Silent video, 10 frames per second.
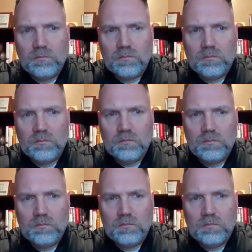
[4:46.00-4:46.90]

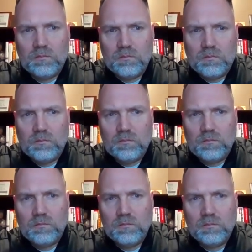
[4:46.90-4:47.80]

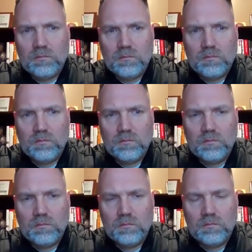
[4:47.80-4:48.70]

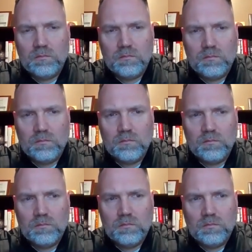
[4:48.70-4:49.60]

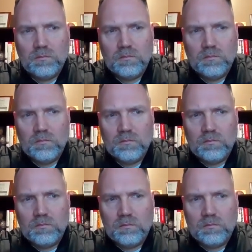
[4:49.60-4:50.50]

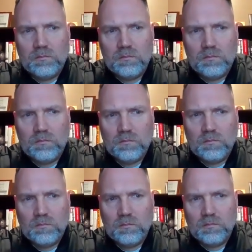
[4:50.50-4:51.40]

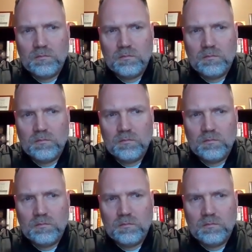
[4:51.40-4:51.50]
[no speech]